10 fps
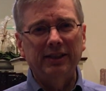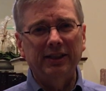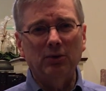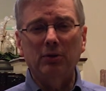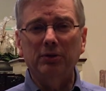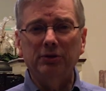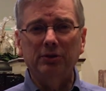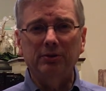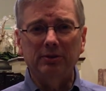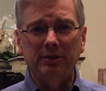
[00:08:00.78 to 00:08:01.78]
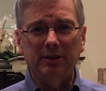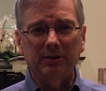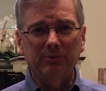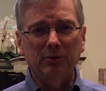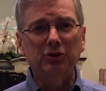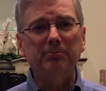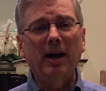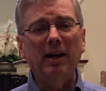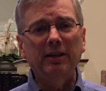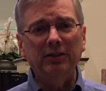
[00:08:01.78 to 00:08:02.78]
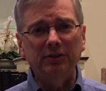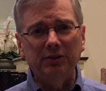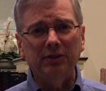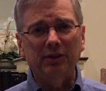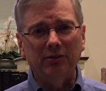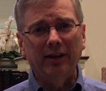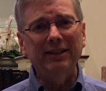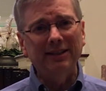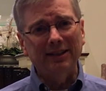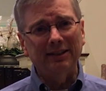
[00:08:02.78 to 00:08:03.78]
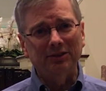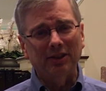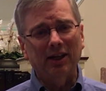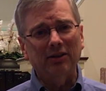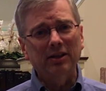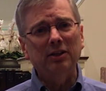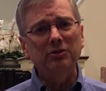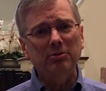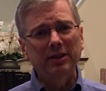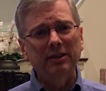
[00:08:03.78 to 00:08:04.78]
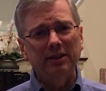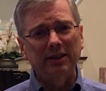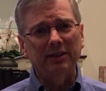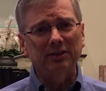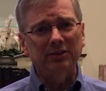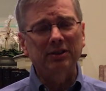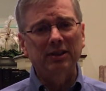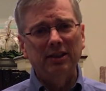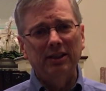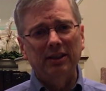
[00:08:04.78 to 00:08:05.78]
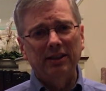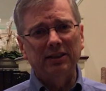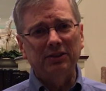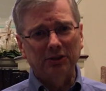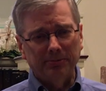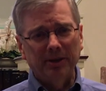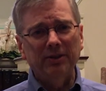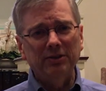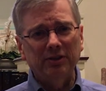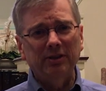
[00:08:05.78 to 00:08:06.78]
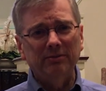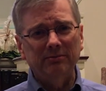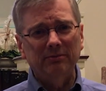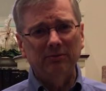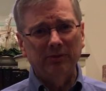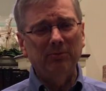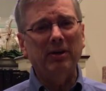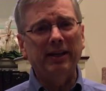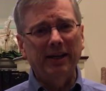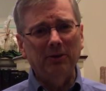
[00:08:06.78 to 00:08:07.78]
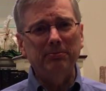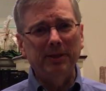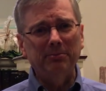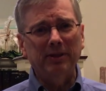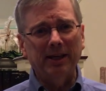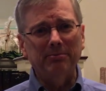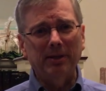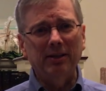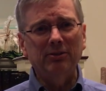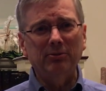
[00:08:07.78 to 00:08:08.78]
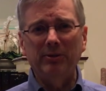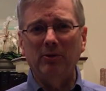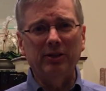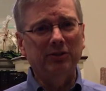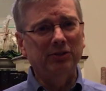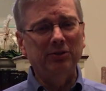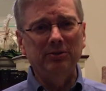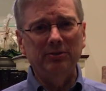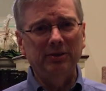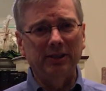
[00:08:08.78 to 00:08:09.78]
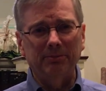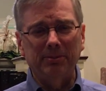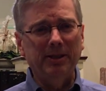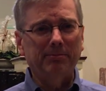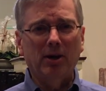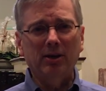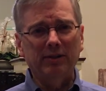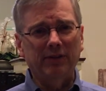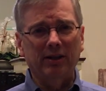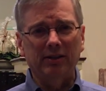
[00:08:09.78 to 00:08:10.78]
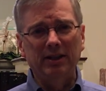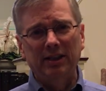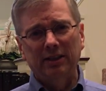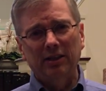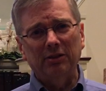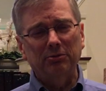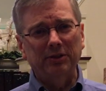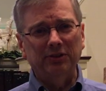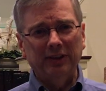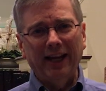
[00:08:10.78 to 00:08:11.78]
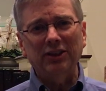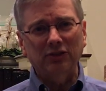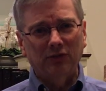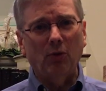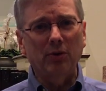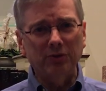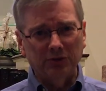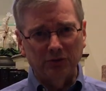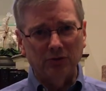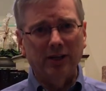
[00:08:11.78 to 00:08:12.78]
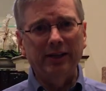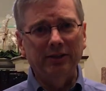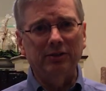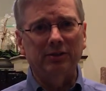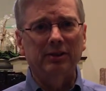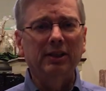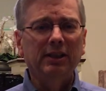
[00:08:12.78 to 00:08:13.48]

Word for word: in order to uh, respond to the great needs that our country is, is experiencing. We want to help people get better. We want to do and be a part of our country's task force in trying to,